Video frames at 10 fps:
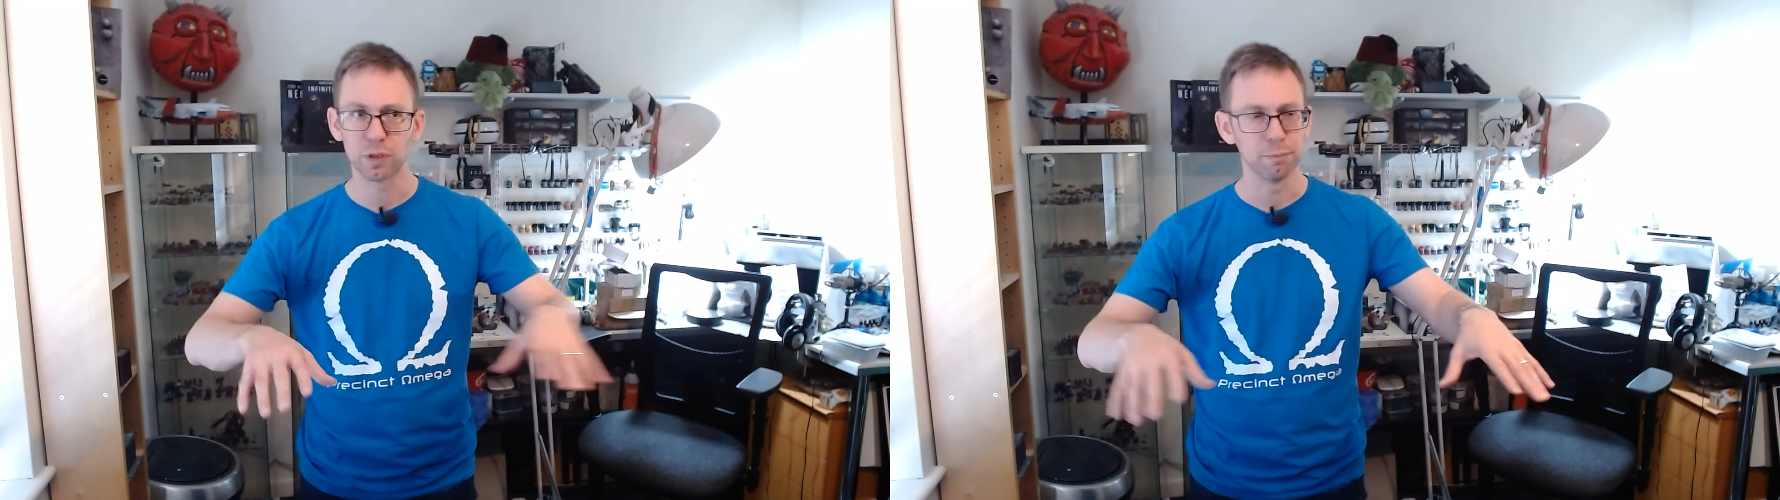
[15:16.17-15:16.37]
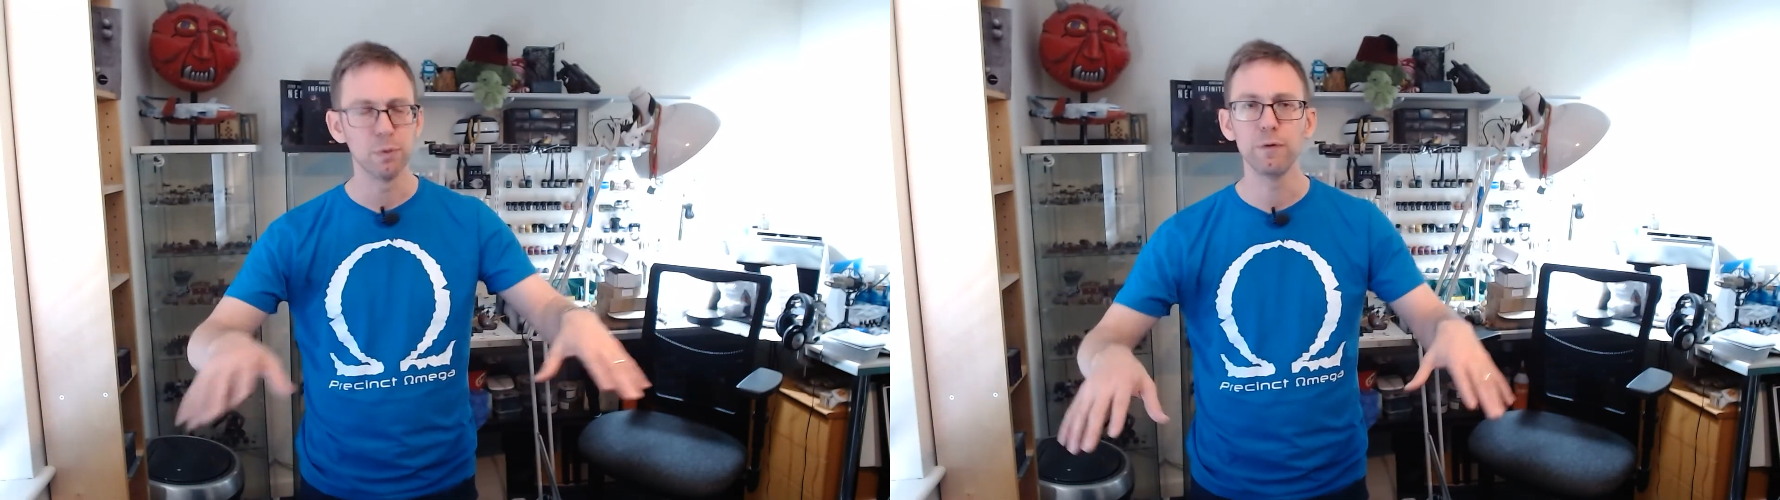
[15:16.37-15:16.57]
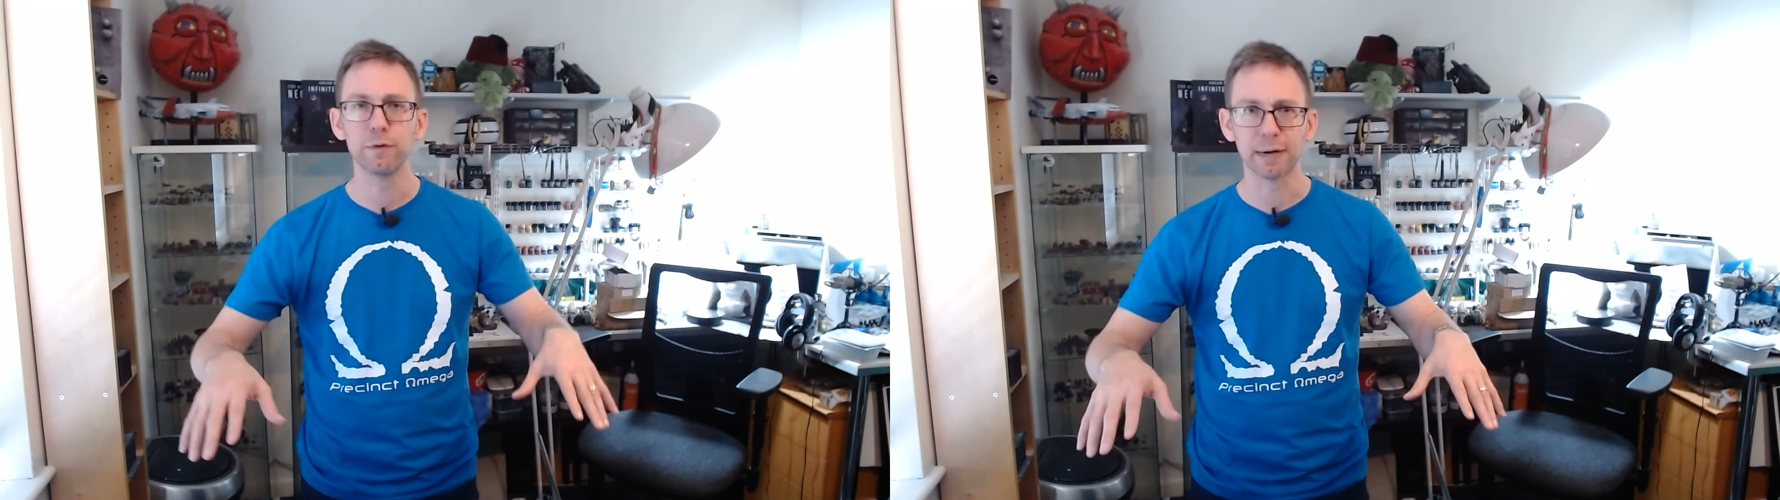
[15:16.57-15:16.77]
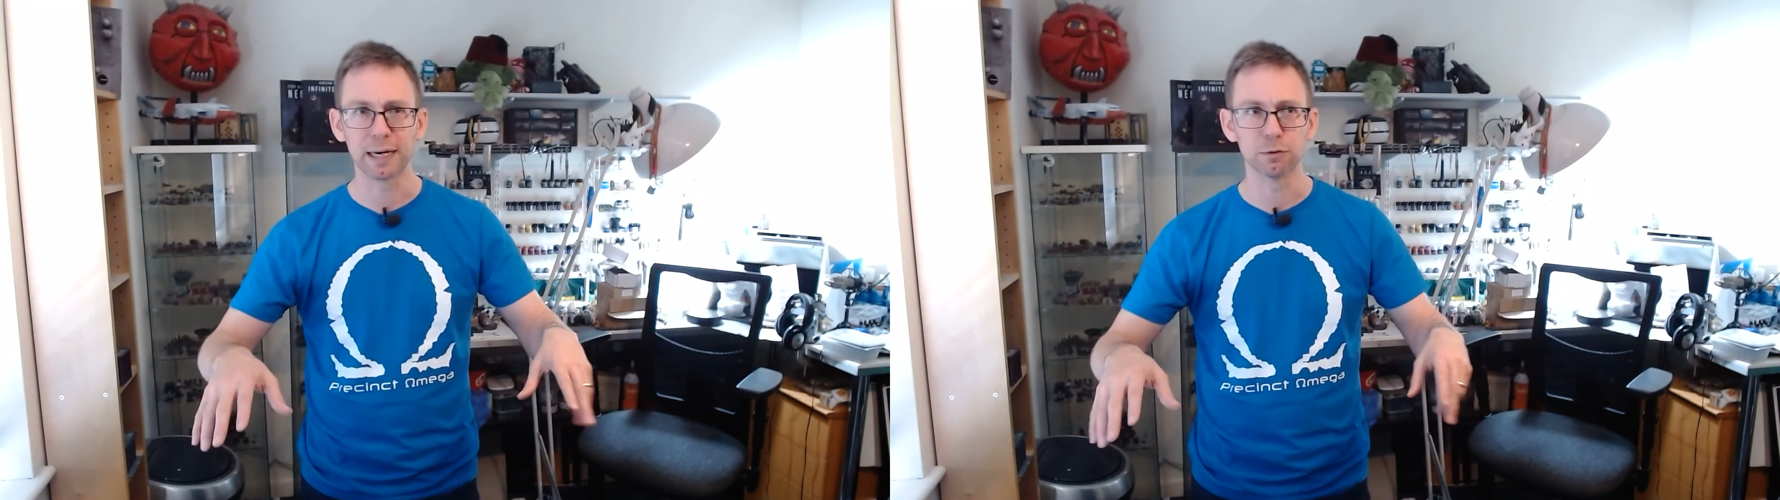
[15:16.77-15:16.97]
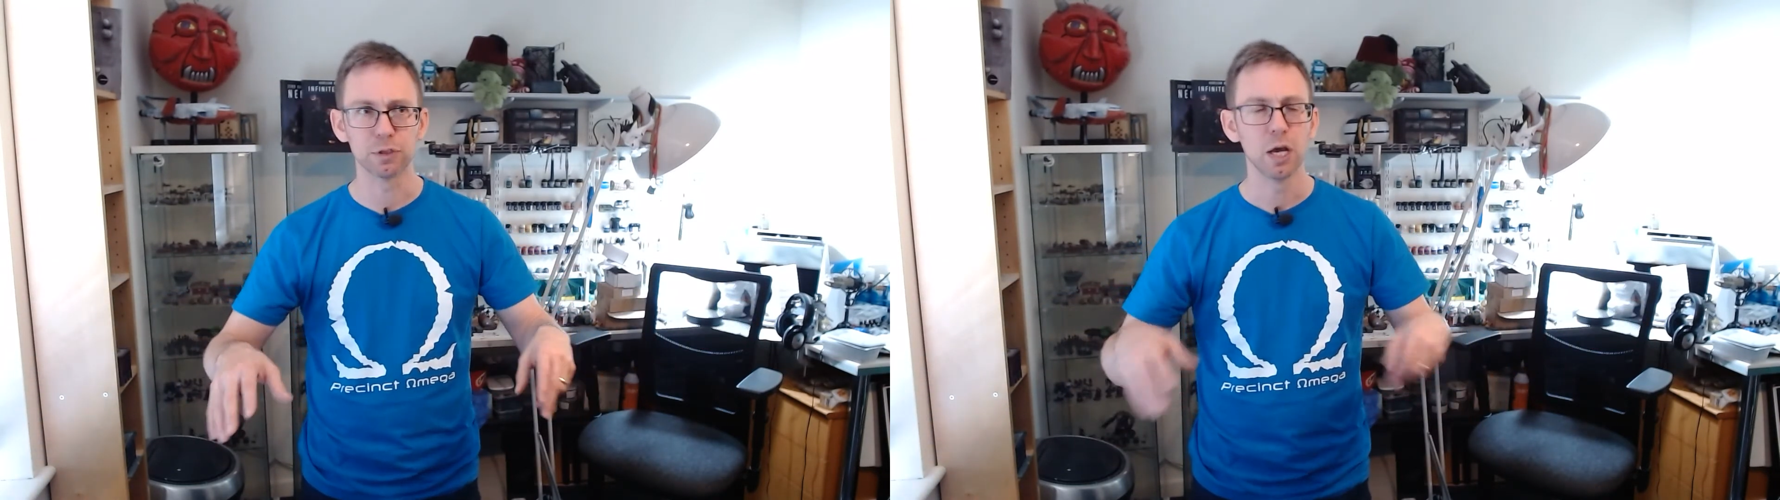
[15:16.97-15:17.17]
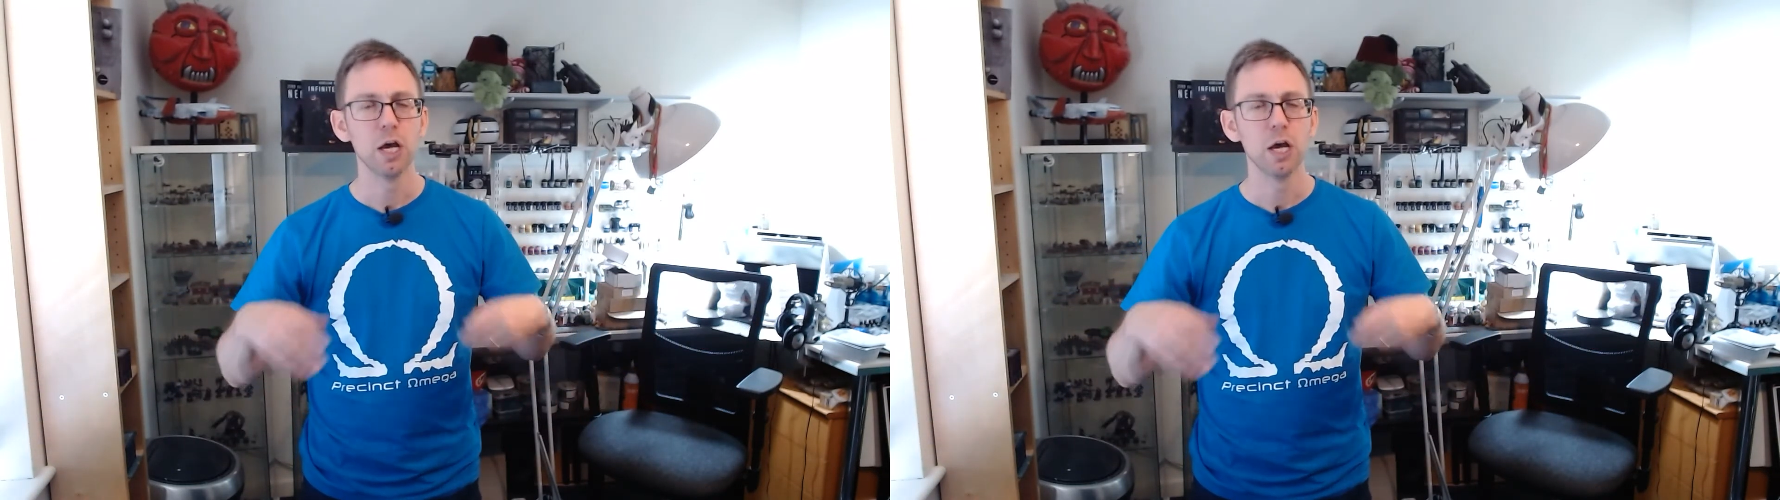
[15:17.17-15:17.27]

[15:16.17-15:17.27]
that move around,